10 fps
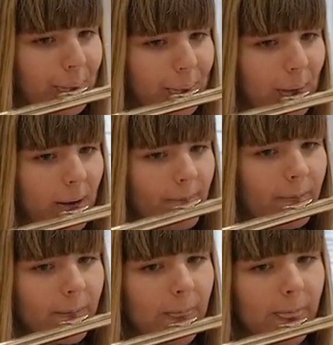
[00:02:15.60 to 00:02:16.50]
stage
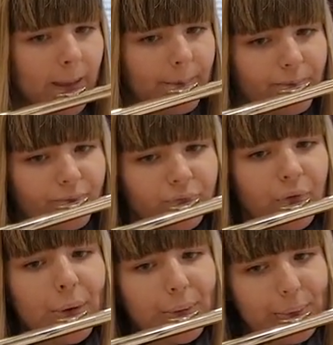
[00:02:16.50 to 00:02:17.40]
presence,
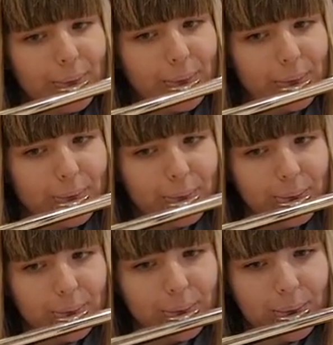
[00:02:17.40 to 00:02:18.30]
we're involved in
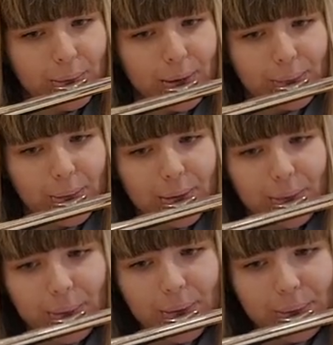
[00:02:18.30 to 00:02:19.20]
recitals
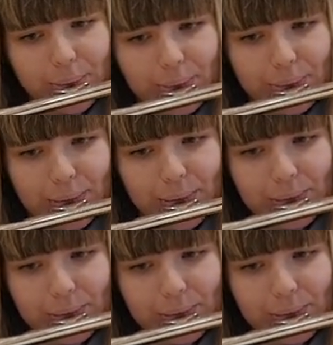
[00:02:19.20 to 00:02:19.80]
and concerts,